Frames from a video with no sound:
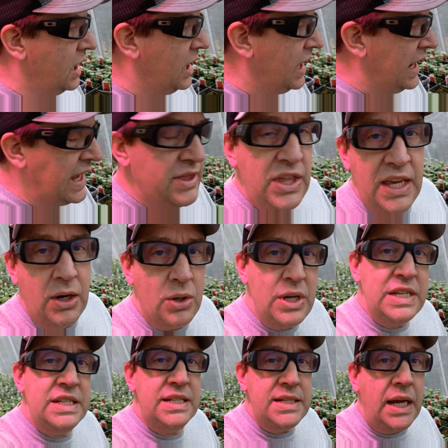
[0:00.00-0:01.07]
Uh, and they are
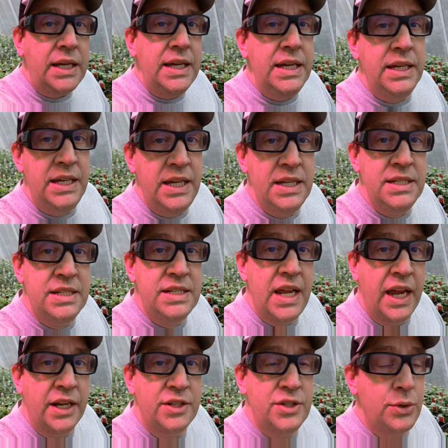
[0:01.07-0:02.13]
a sucking
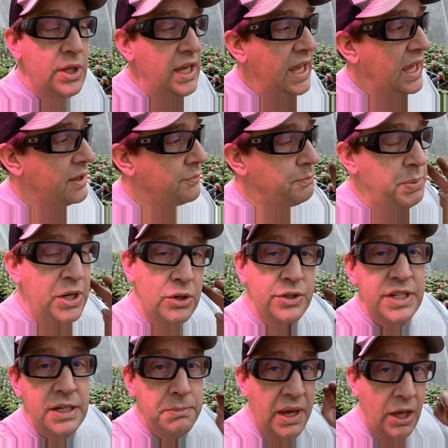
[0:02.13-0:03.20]
insect, so they have
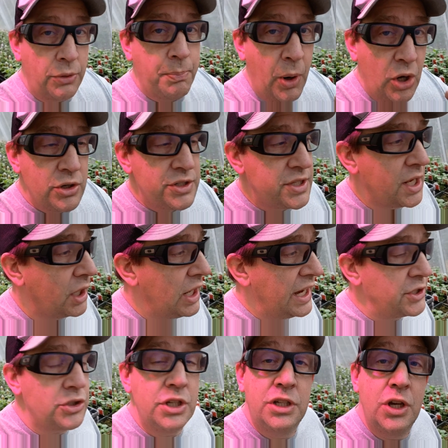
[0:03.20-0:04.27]
piercing mouth parts that'll
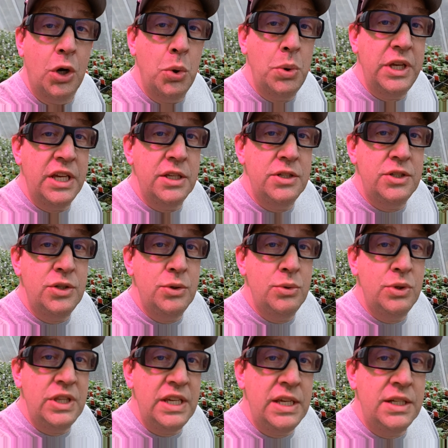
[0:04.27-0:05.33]
actually go
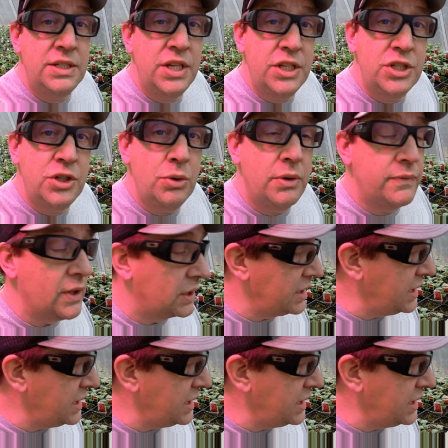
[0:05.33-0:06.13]
into the tissue of the